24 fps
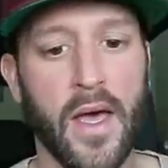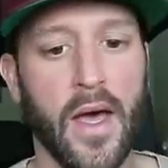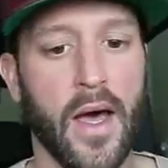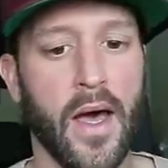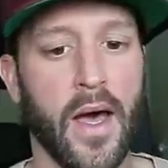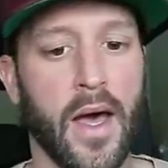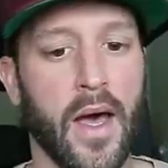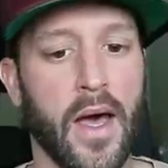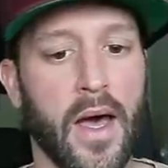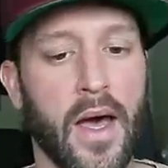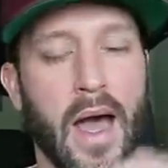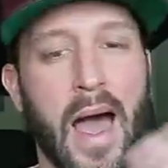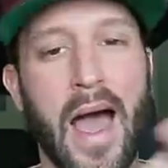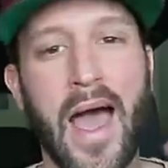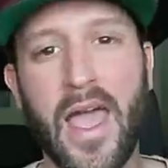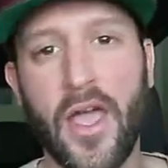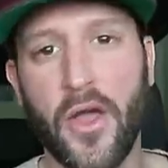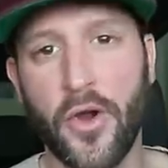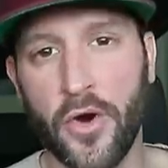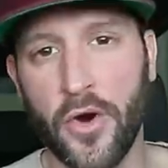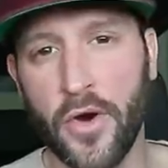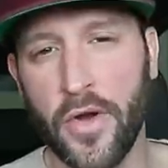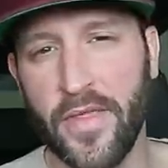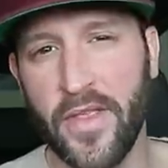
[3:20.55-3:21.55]
Uh, I
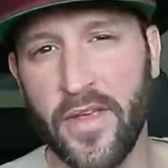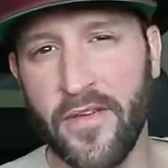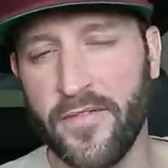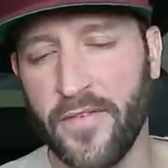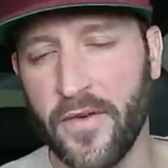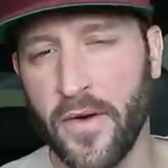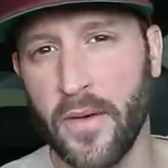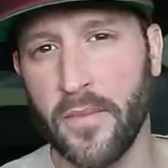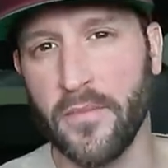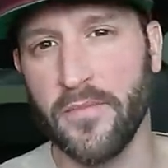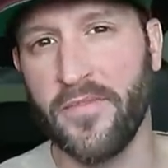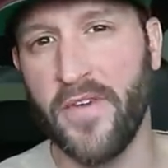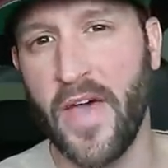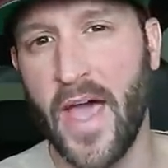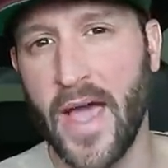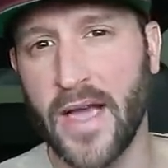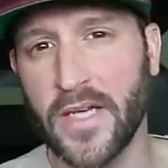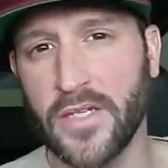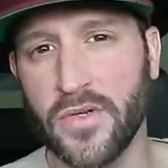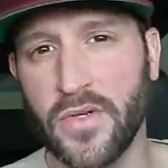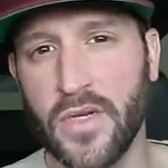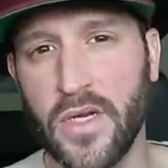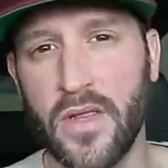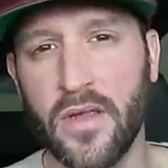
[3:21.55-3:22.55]
heard that from
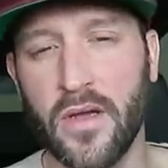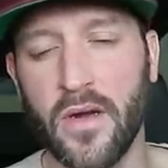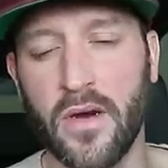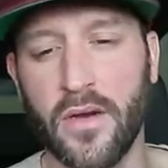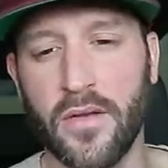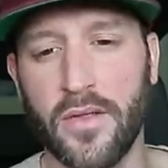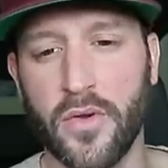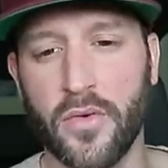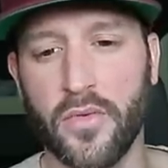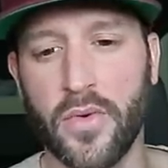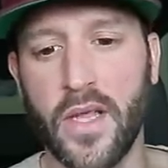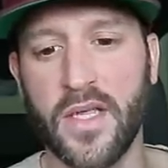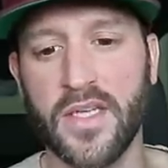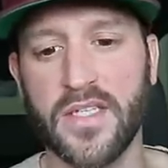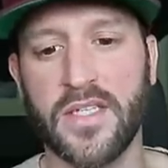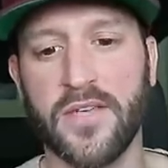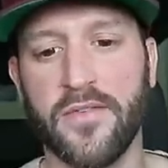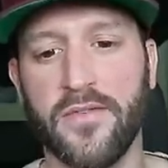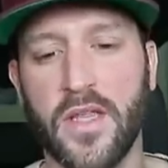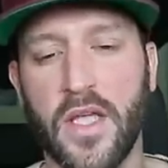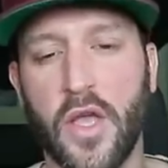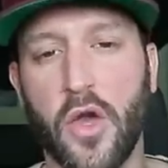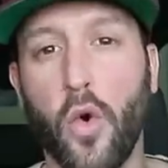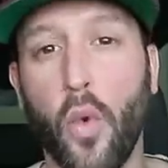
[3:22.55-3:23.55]
factory they're, they're
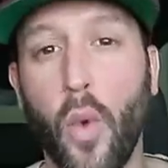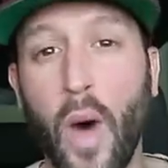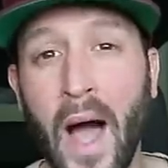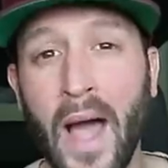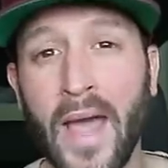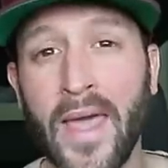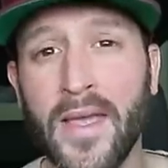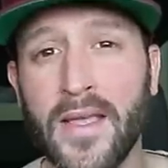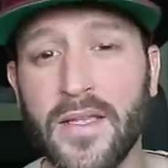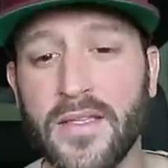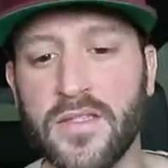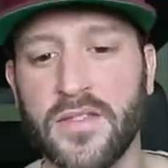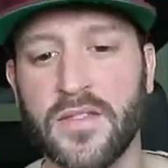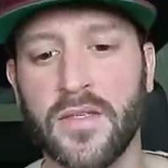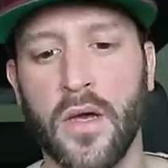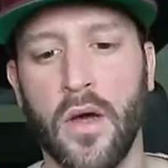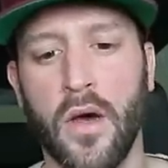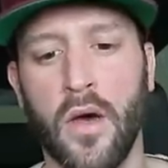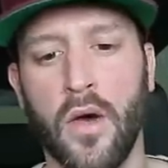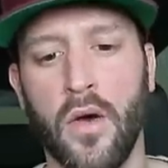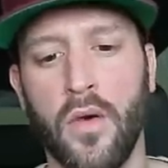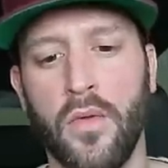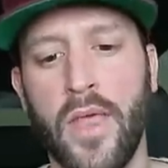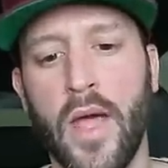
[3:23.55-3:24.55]
relatively quiet,
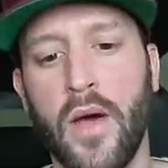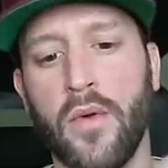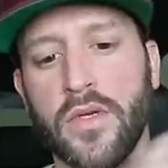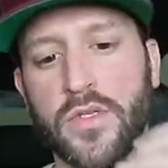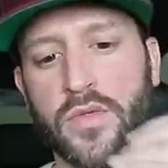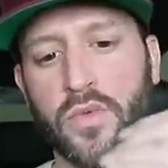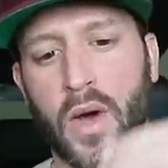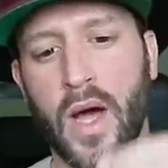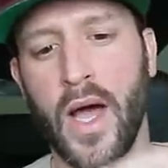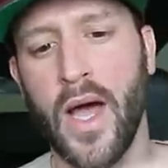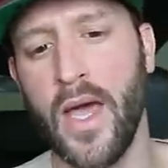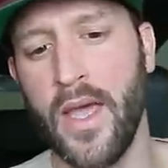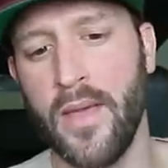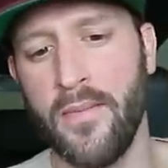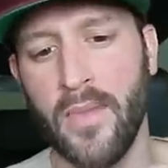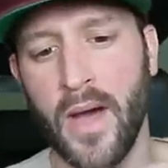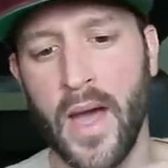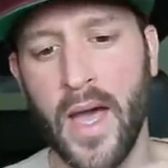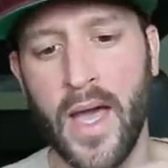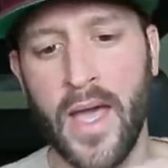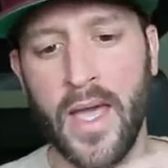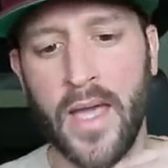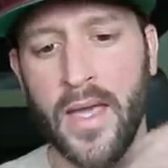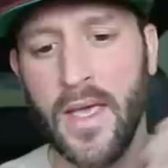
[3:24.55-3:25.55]
so that was why
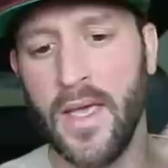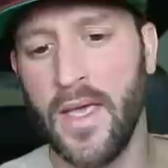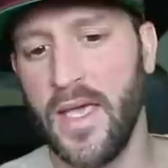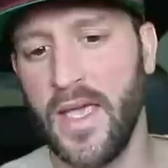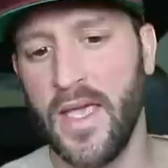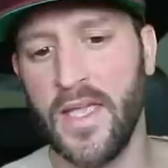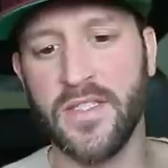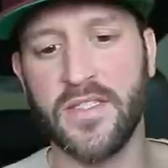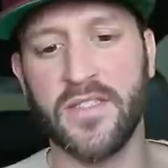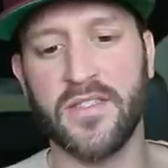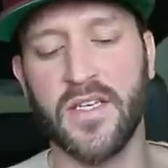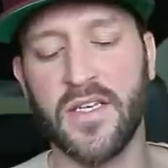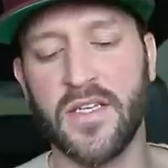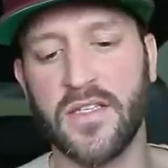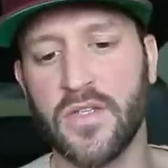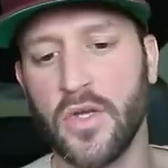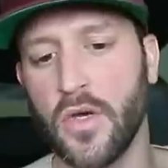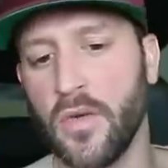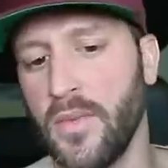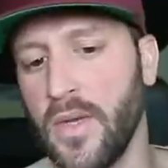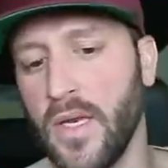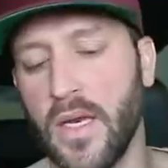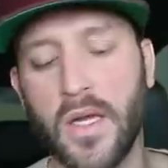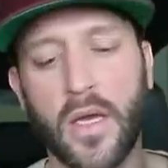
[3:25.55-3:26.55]
my instincts
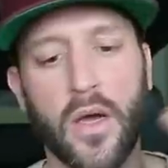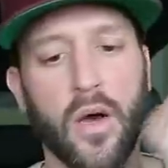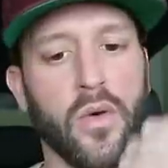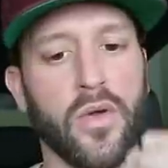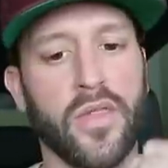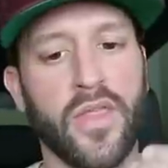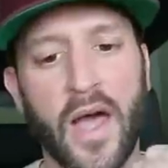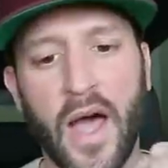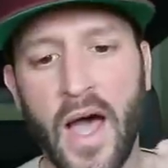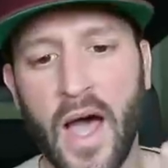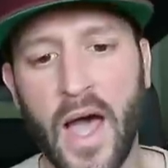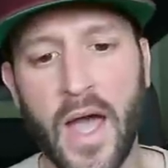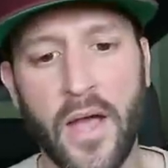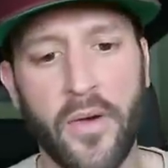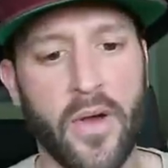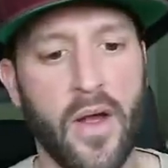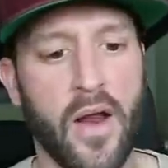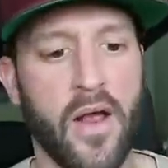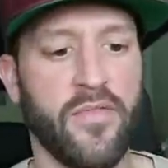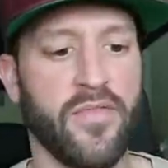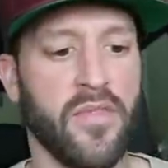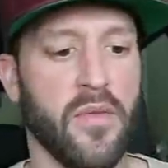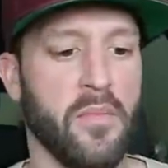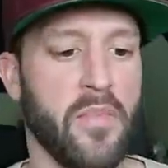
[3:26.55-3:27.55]
told me to go with high
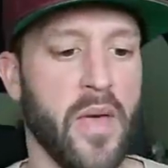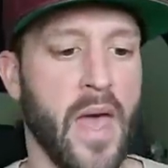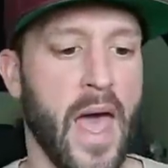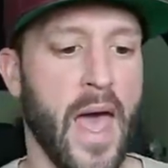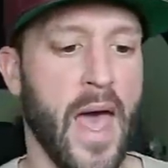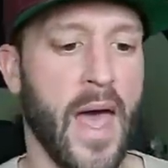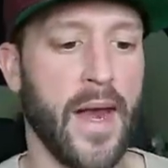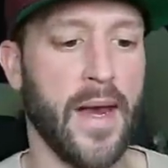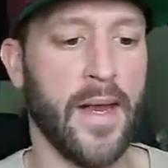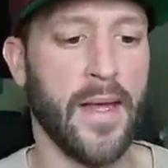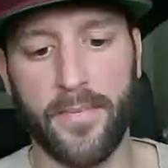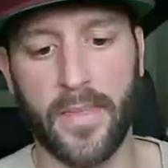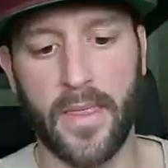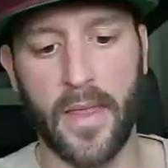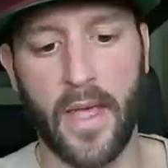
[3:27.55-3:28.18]
right off the bat.